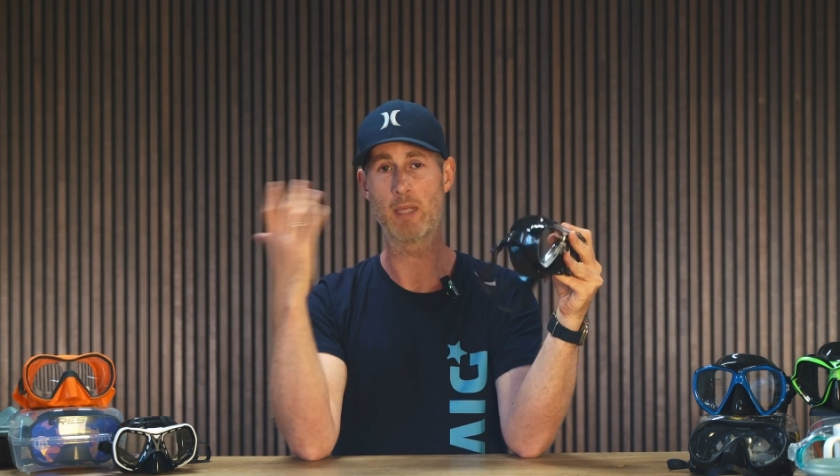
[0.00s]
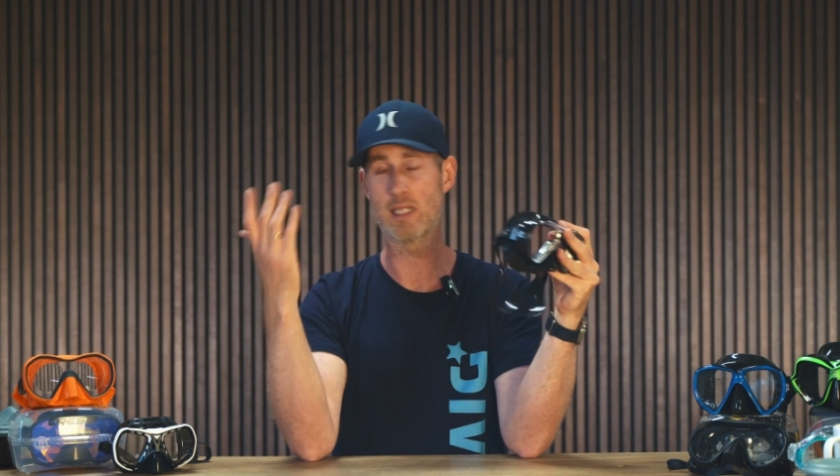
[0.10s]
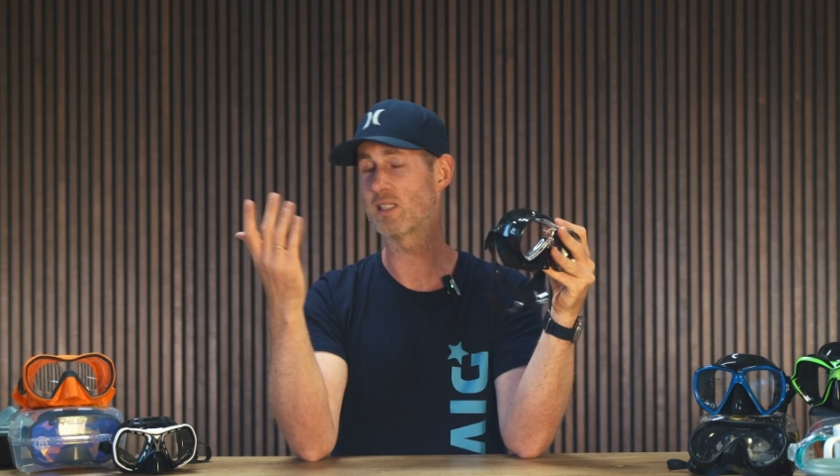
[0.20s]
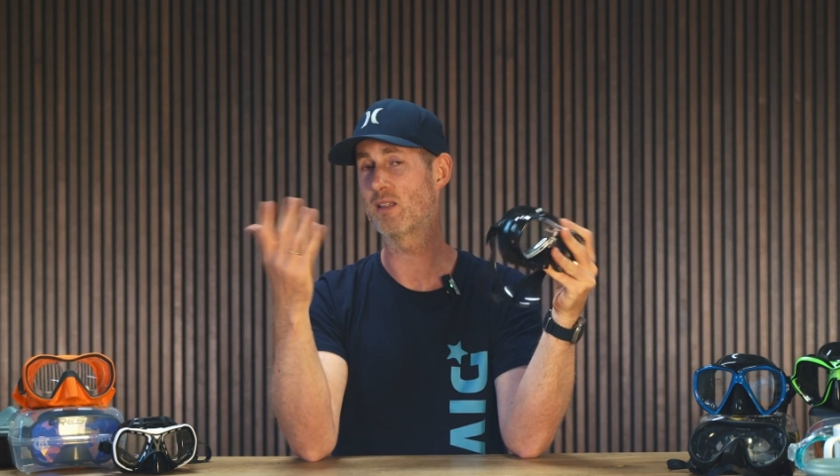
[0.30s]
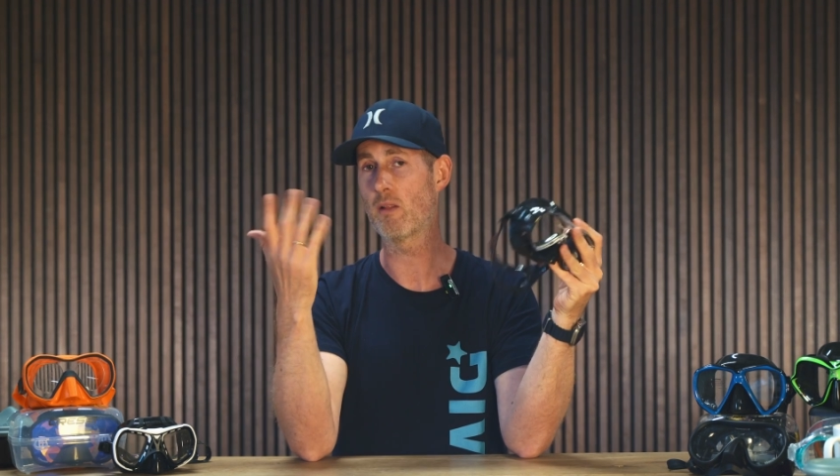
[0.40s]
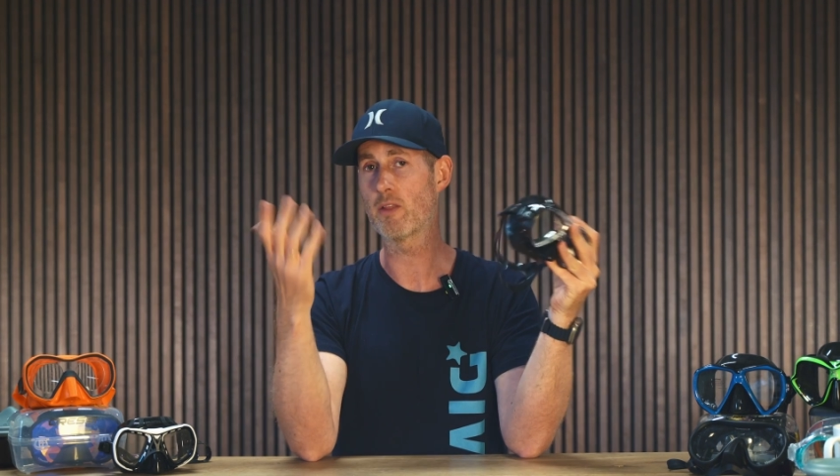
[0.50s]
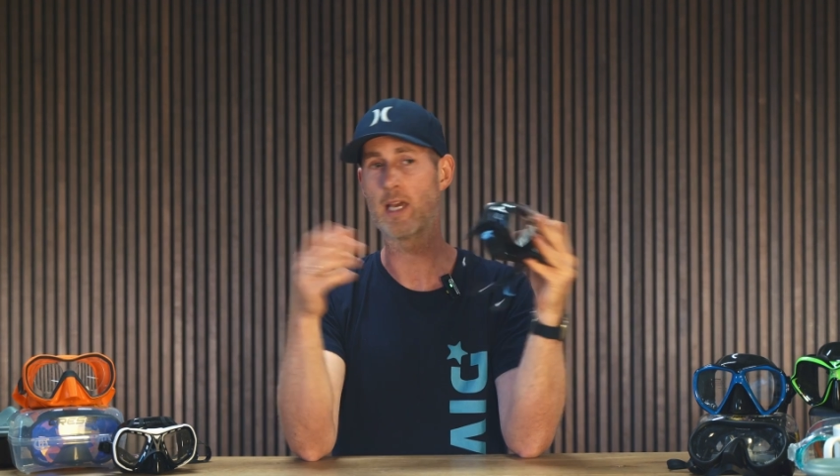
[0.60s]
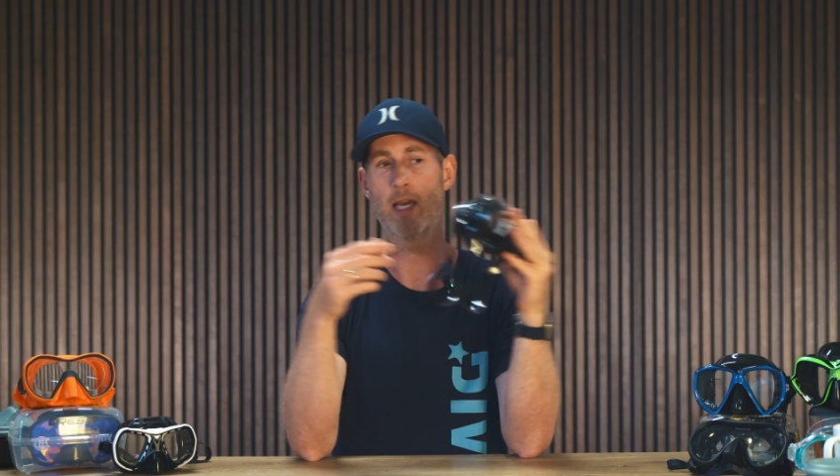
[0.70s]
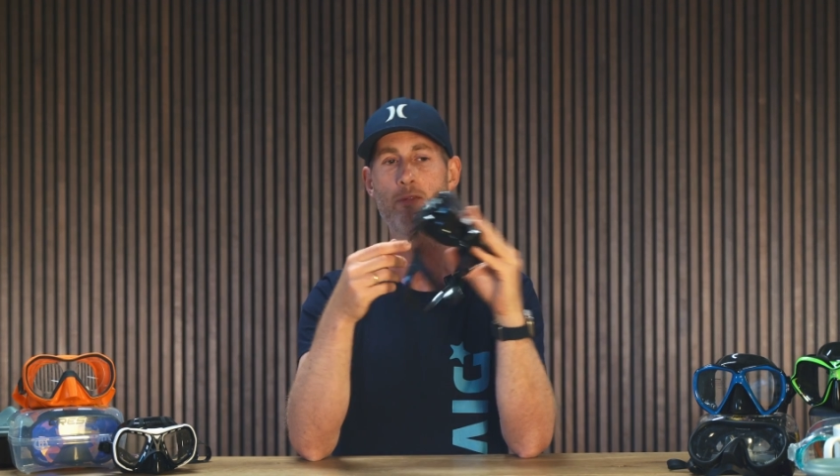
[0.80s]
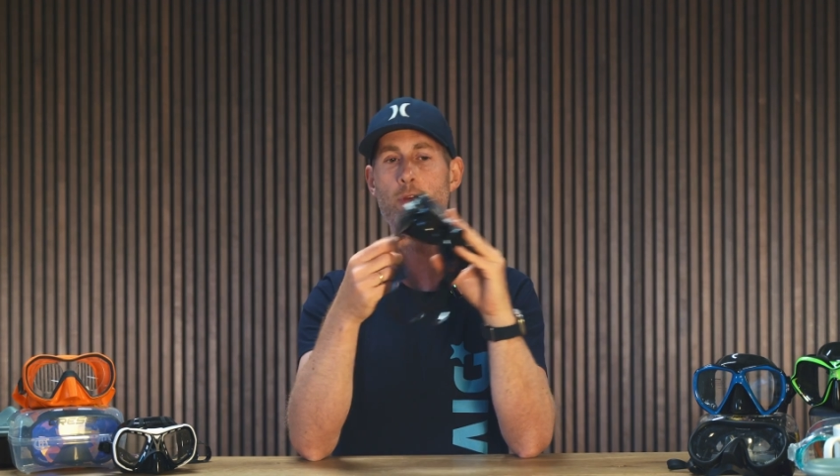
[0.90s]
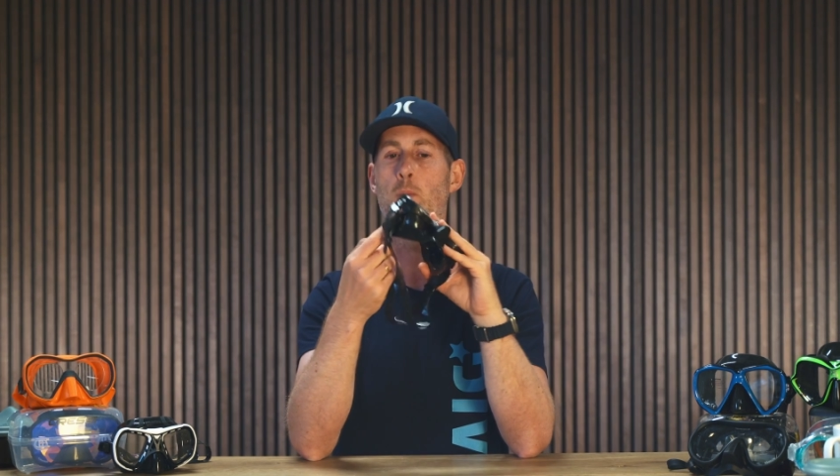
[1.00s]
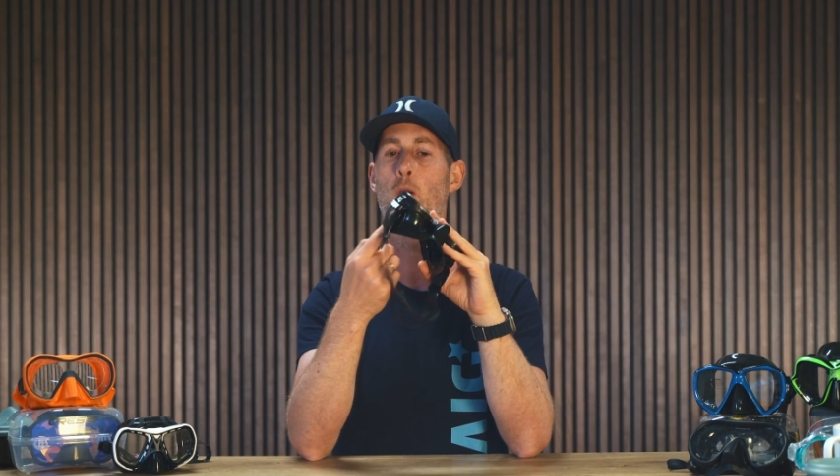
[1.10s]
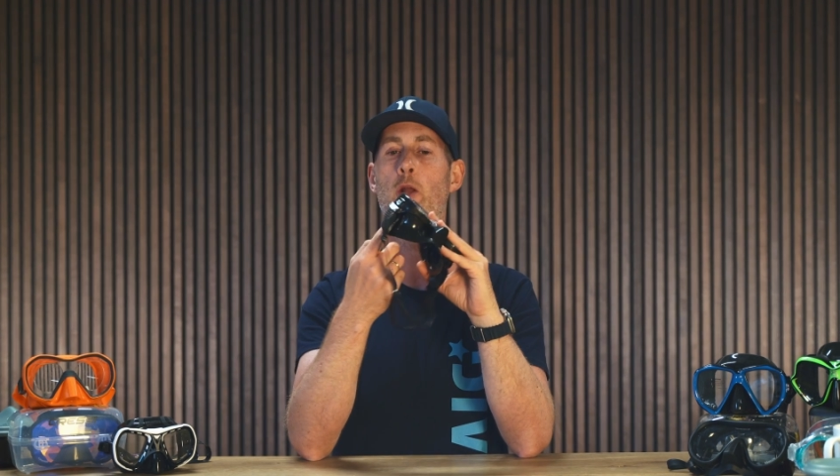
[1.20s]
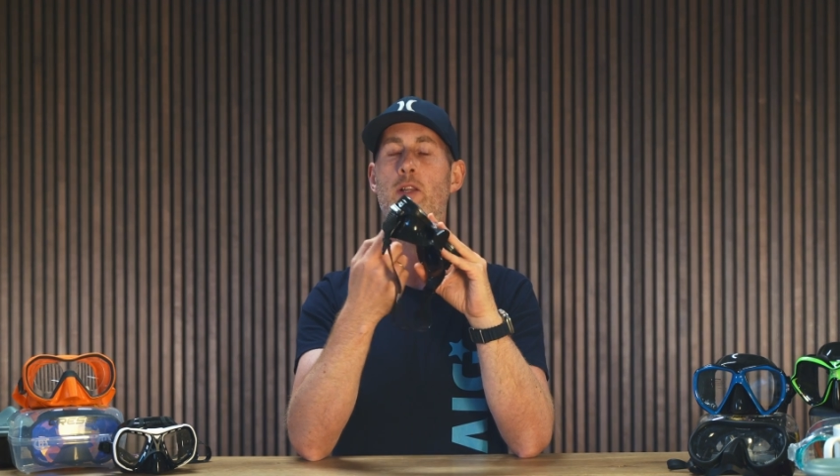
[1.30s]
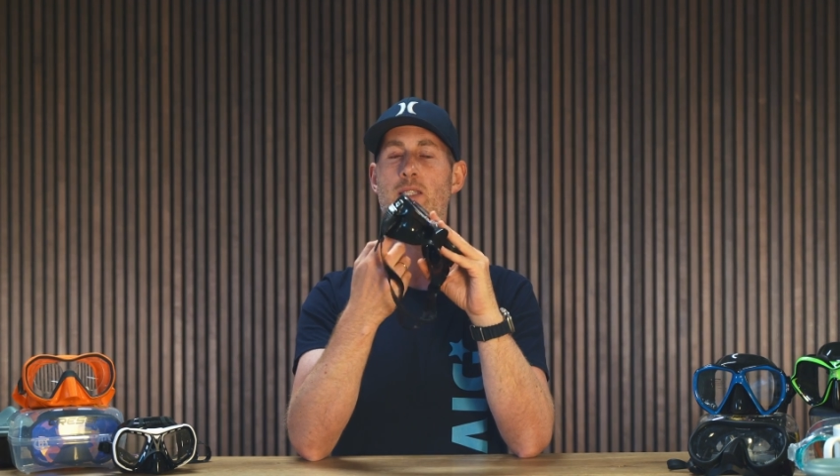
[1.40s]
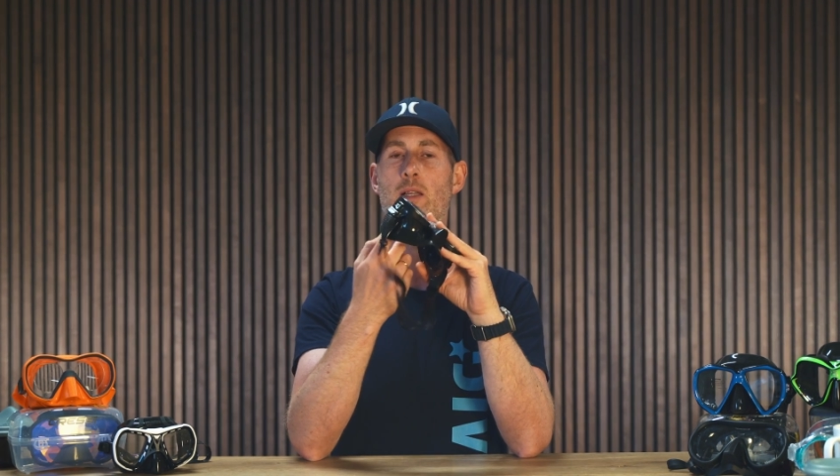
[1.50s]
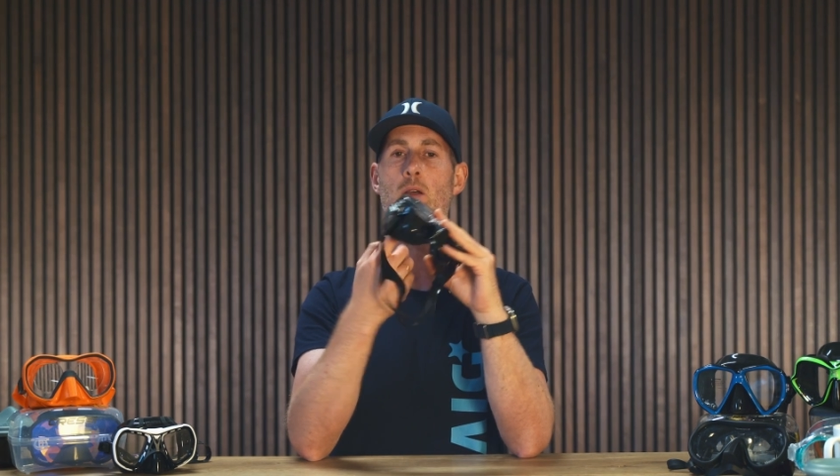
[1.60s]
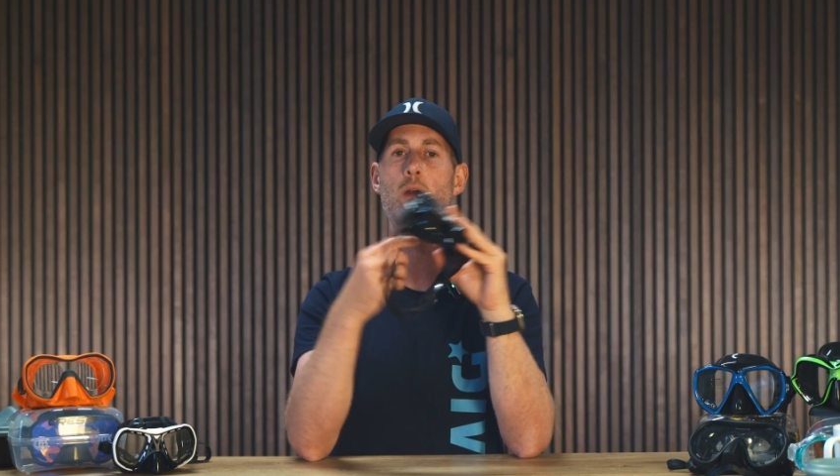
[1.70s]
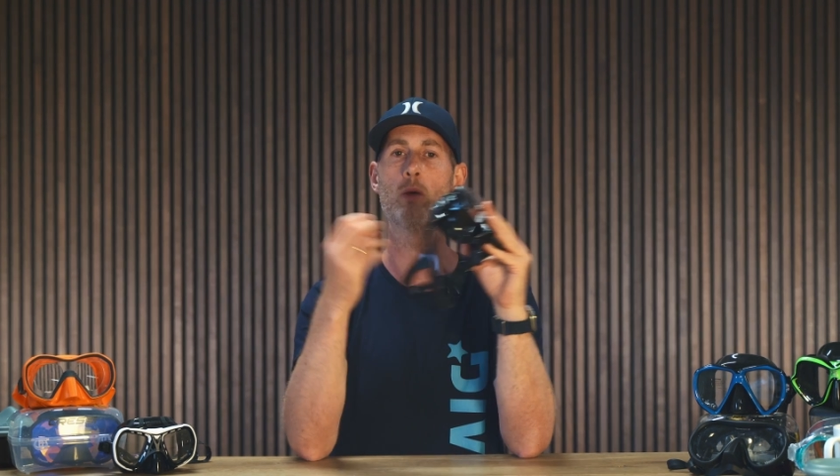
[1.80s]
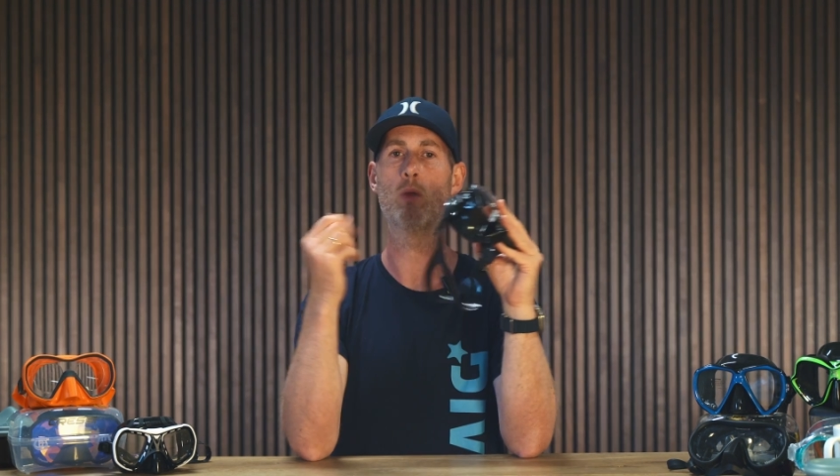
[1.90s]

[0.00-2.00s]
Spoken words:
But that's another thing. If you burn the silicone,